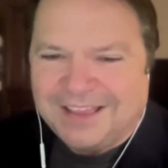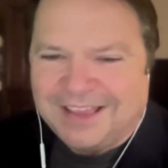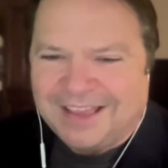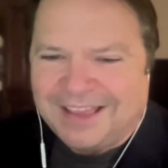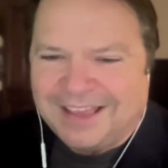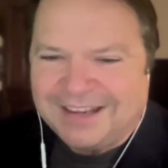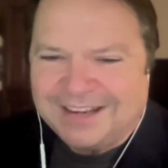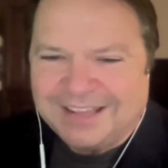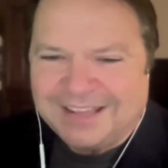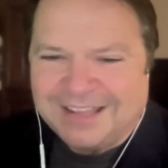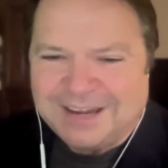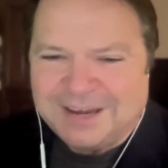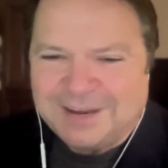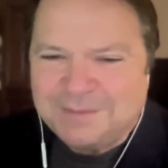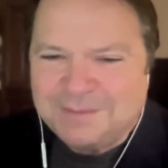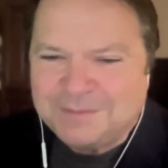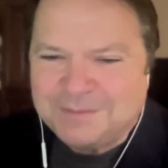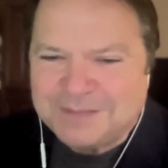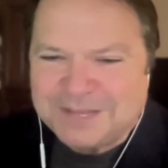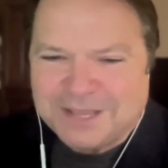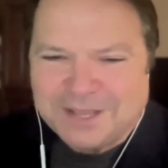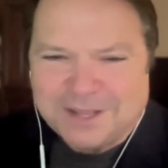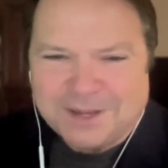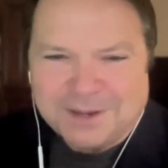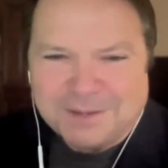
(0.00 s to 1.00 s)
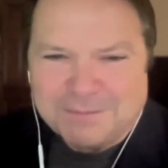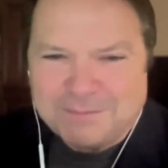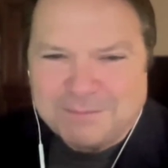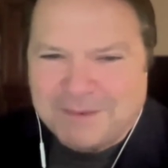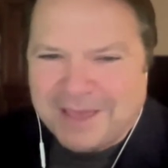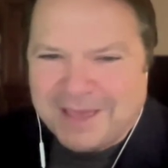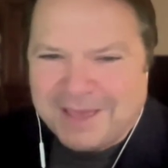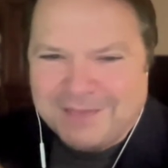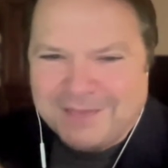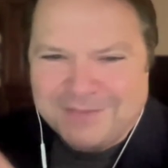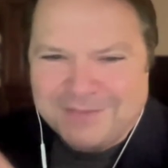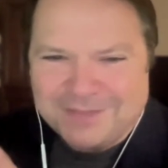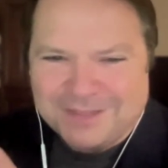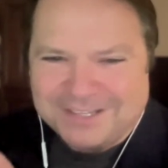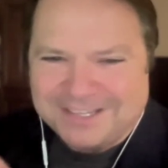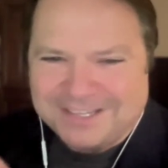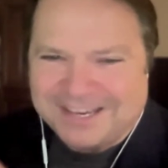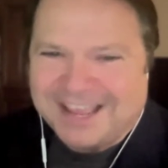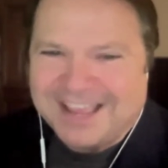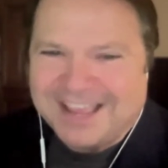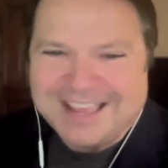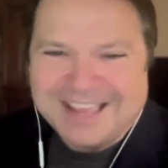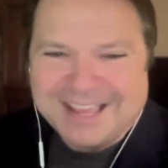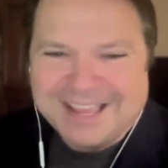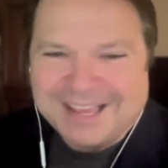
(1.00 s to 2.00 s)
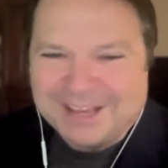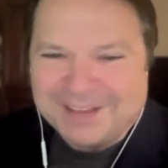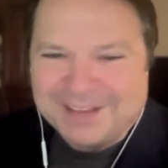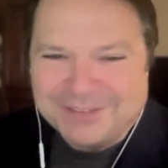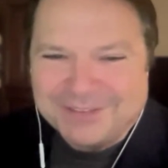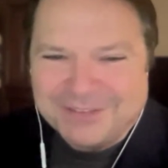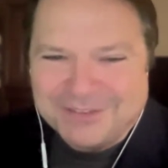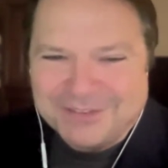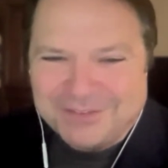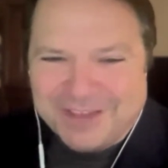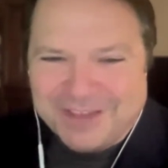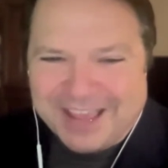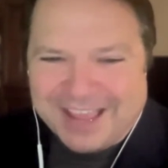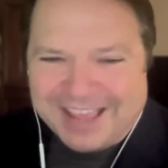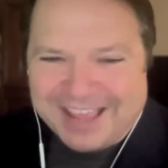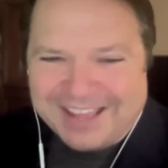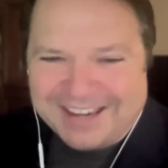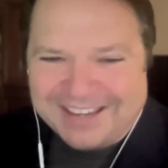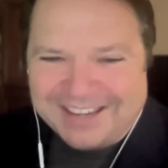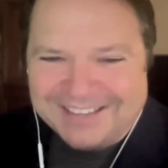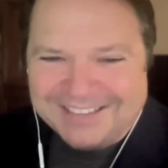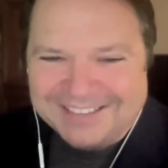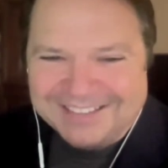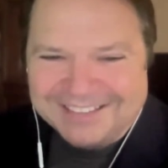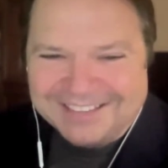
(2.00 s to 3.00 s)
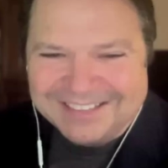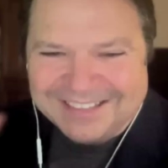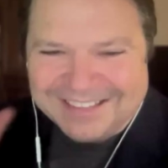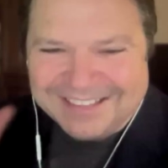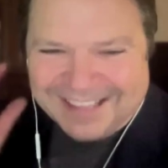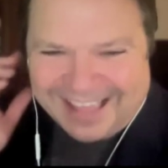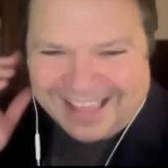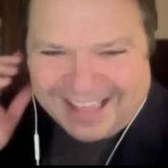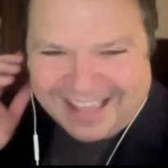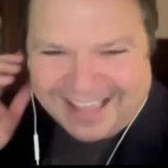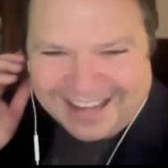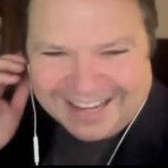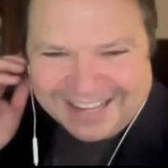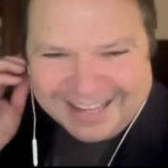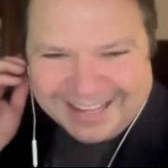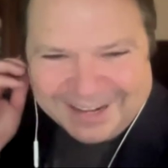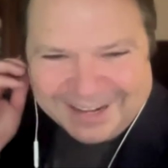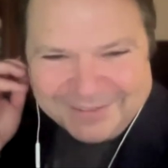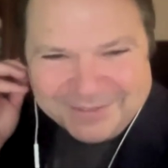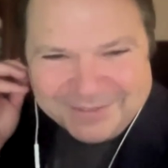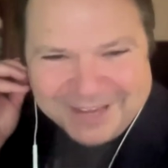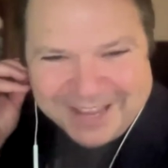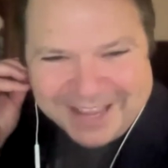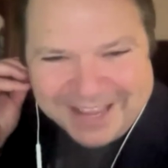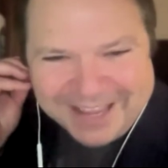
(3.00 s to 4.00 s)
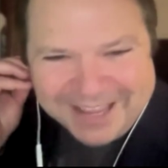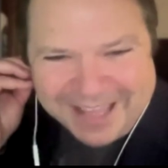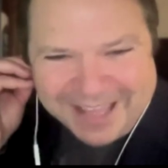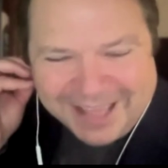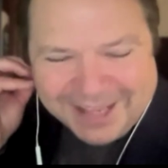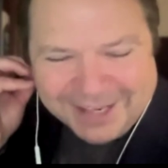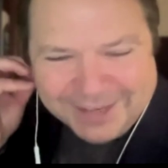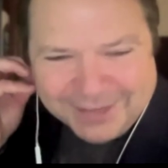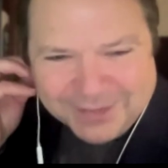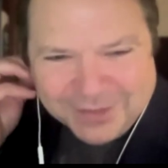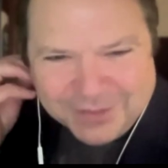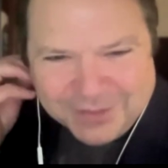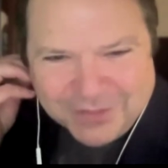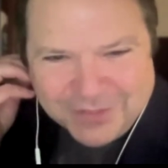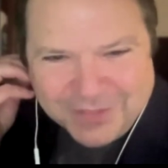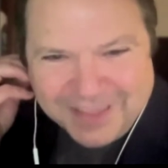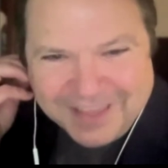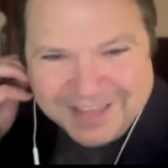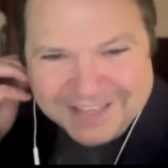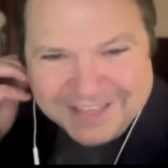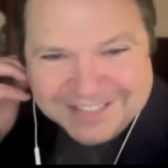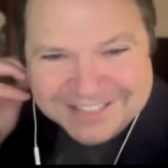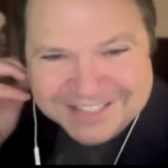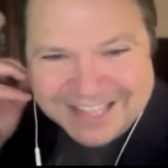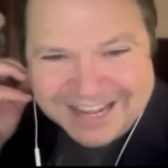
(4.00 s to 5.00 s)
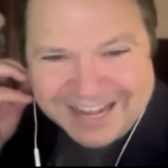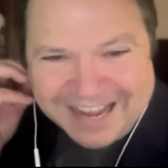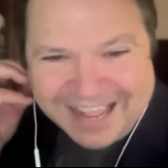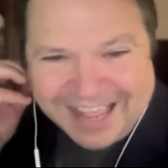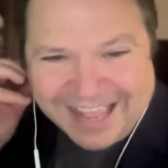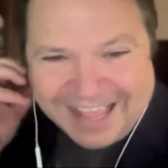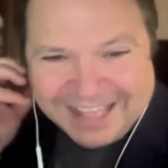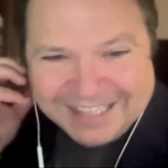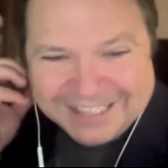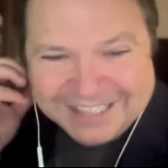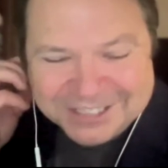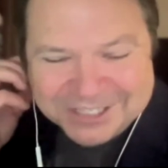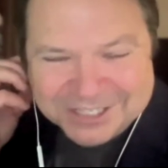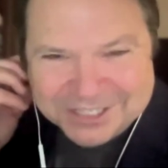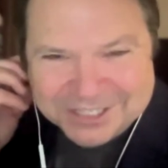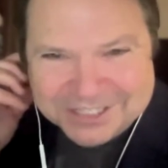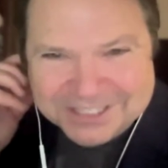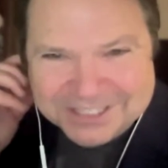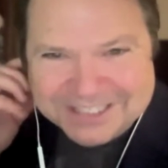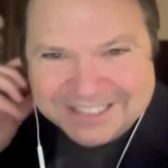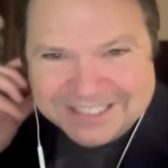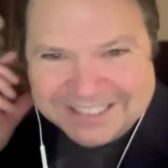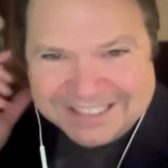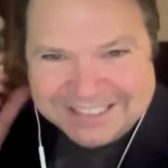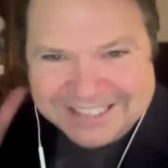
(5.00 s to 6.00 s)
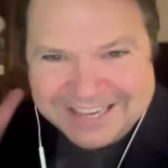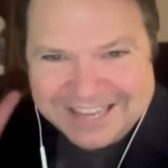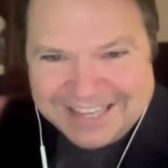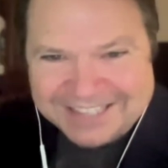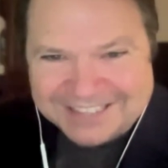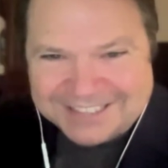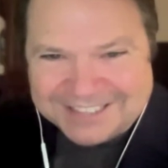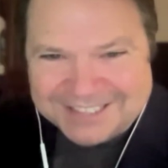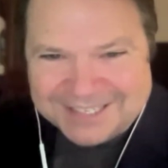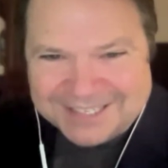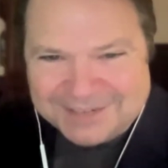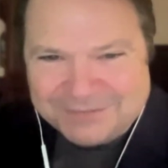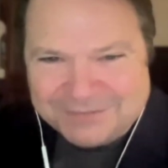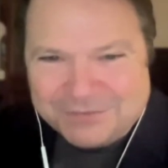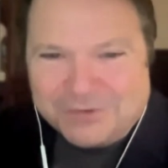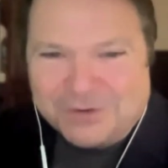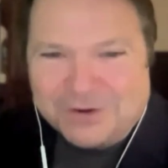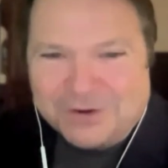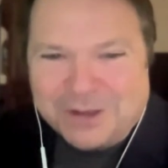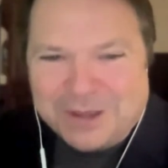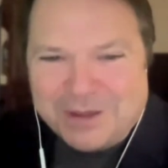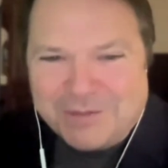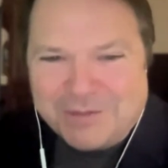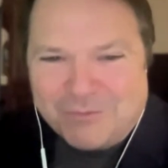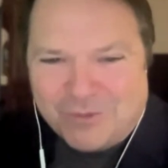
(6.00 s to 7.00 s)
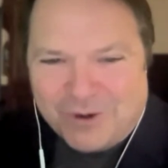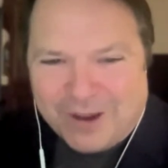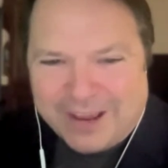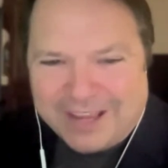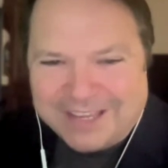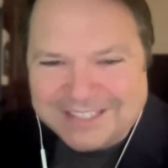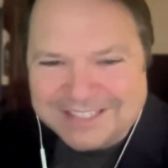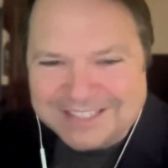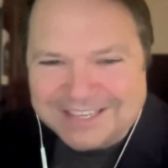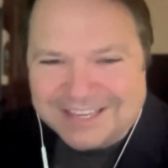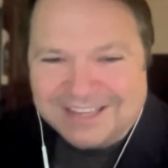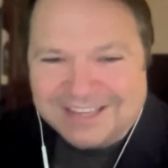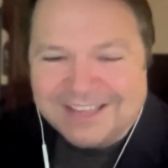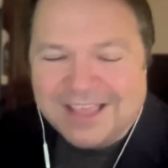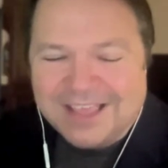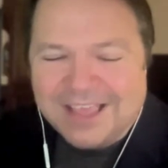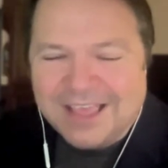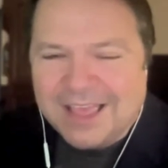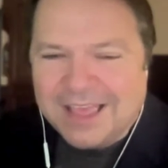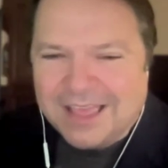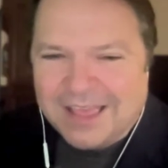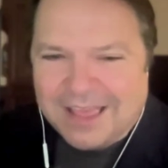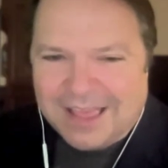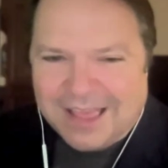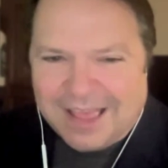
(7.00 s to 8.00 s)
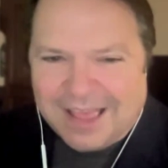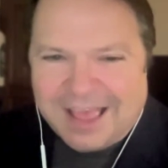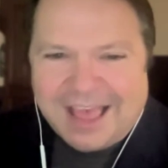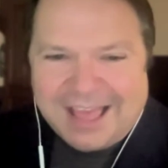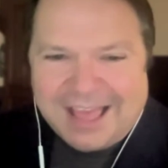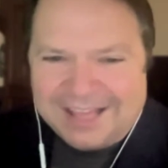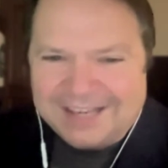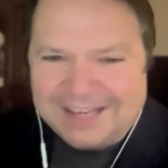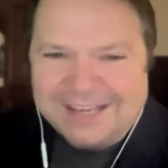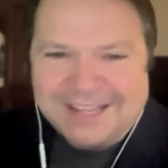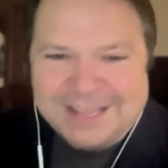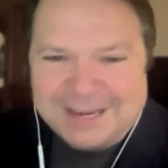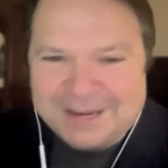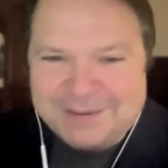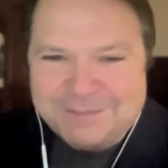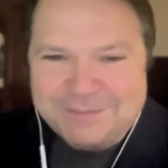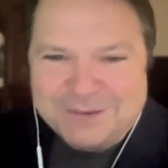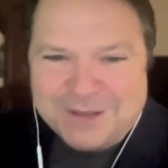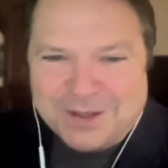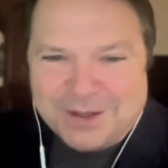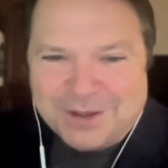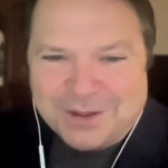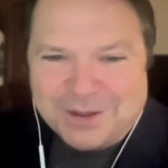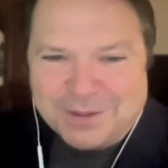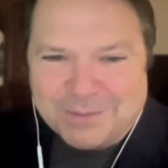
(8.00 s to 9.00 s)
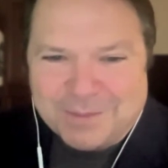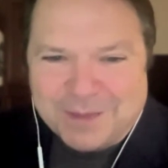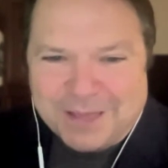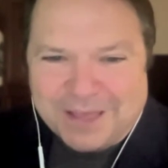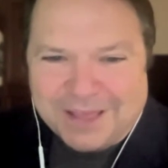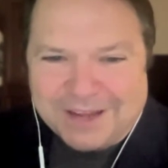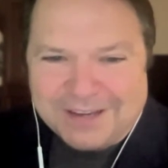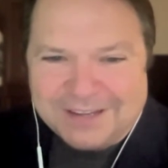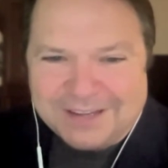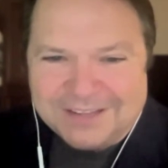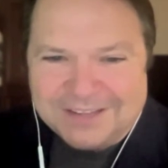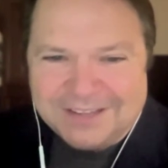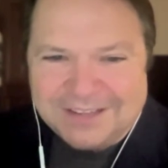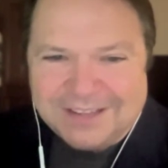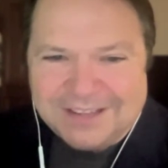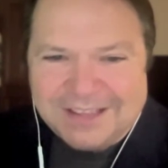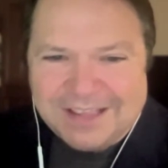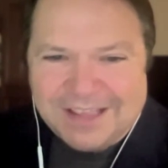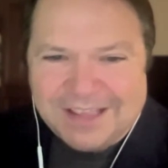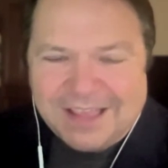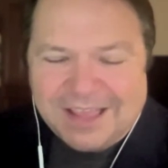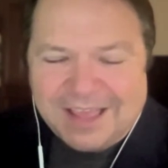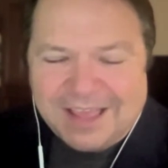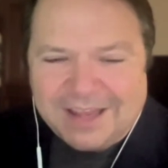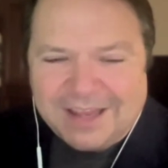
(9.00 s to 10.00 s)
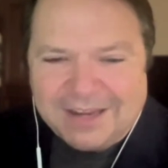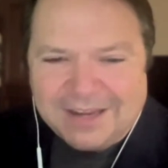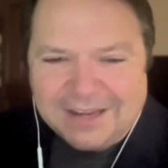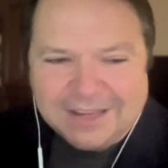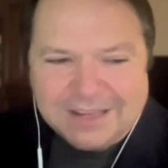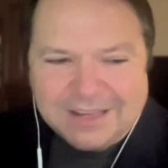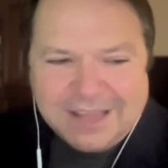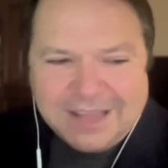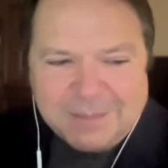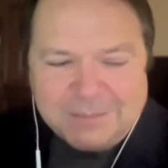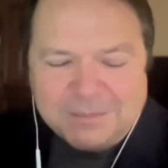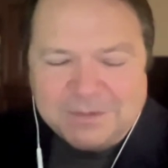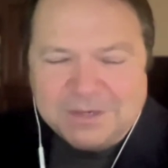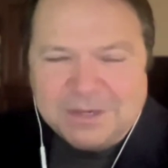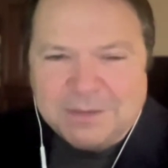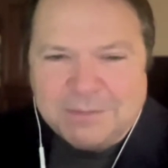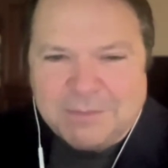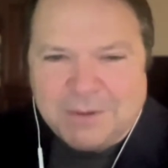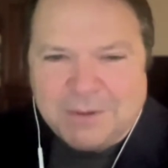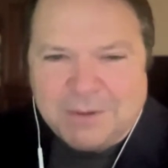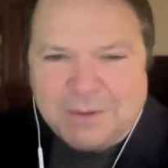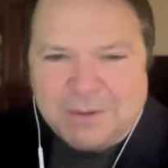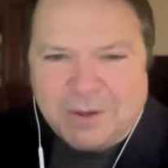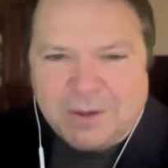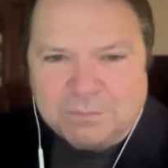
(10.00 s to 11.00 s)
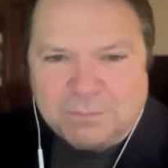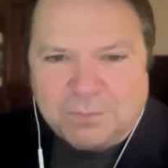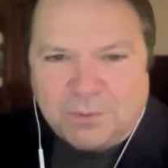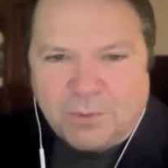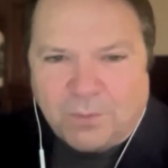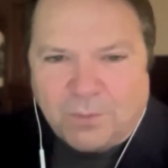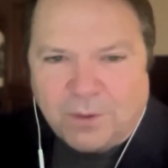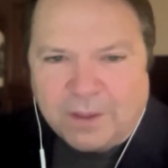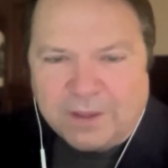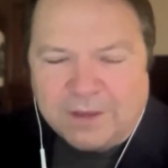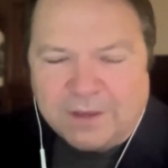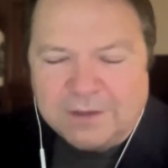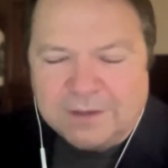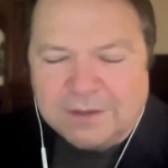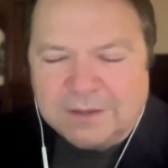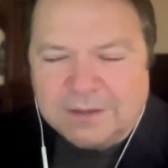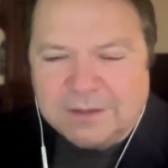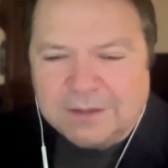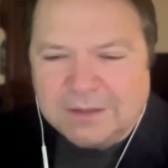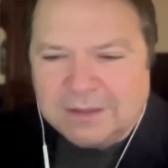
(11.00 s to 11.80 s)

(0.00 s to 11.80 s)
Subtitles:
I let him tell about the taking of the van. I let him take the things that I just detested for him raising. I let him talk about it, and it kept him on point.